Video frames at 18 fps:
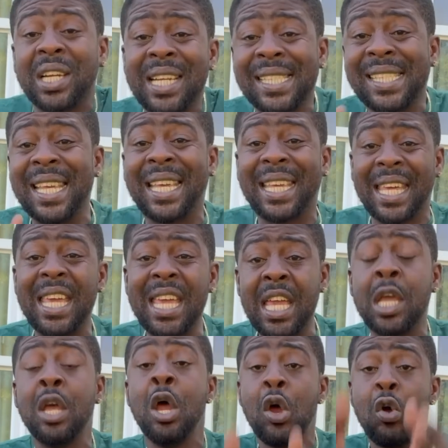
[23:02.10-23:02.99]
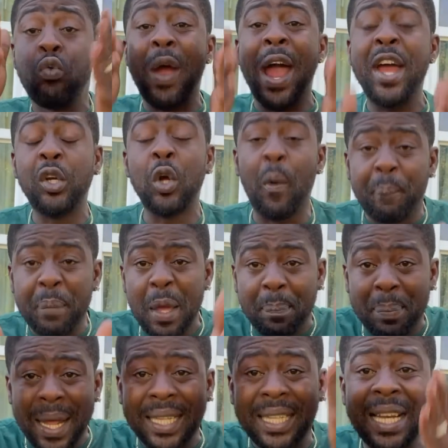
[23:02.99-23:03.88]
is the key. Right now,
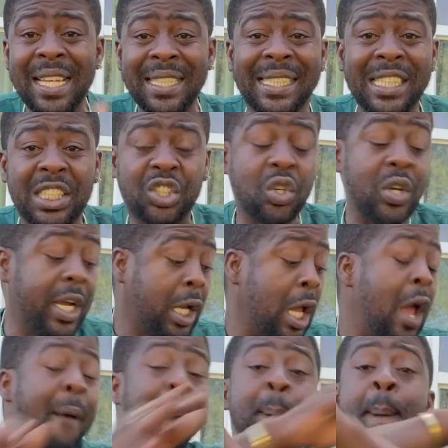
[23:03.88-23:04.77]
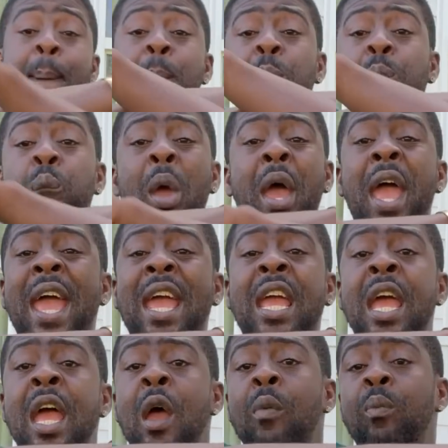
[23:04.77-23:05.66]
people are telling us straight, hey,
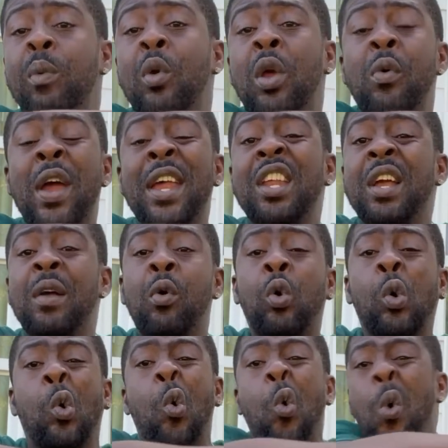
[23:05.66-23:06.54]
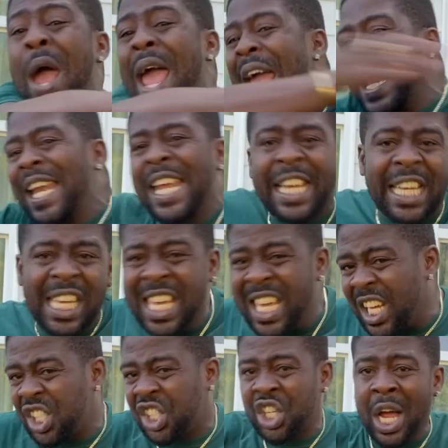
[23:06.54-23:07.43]
good go
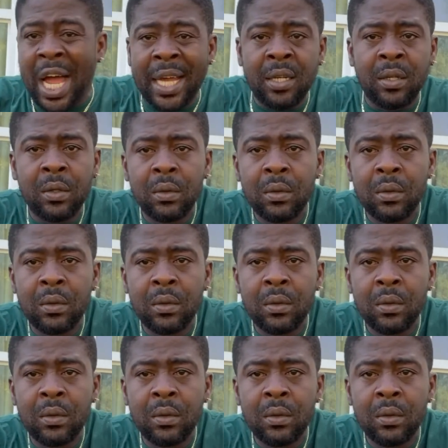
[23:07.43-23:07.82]
education.